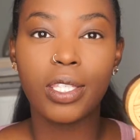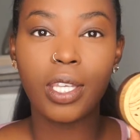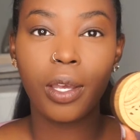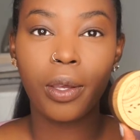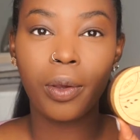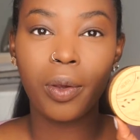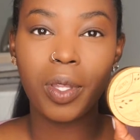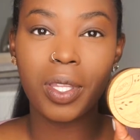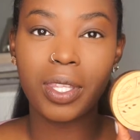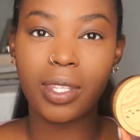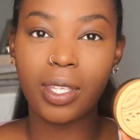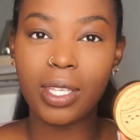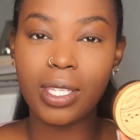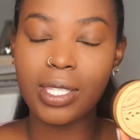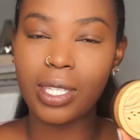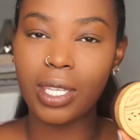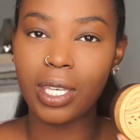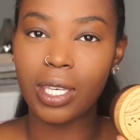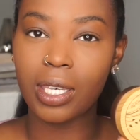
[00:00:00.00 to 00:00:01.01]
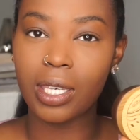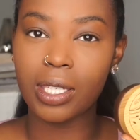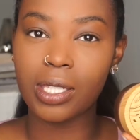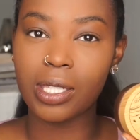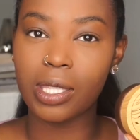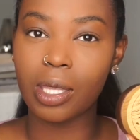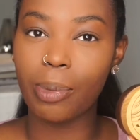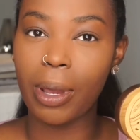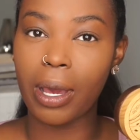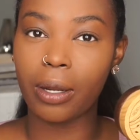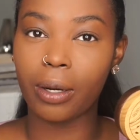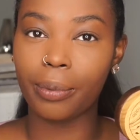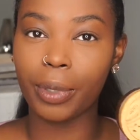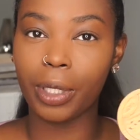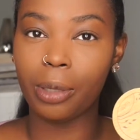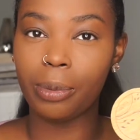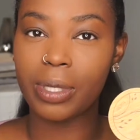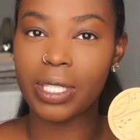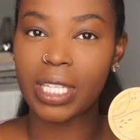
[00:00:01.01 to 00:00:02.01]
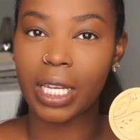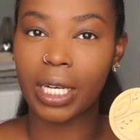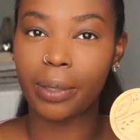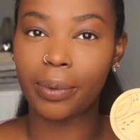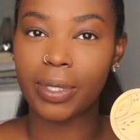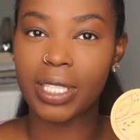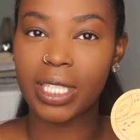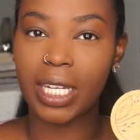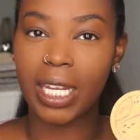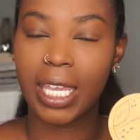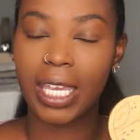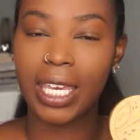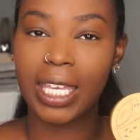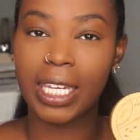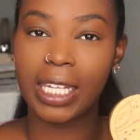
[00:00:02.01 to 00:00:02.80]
So this is the powder I'm going to be setting with today.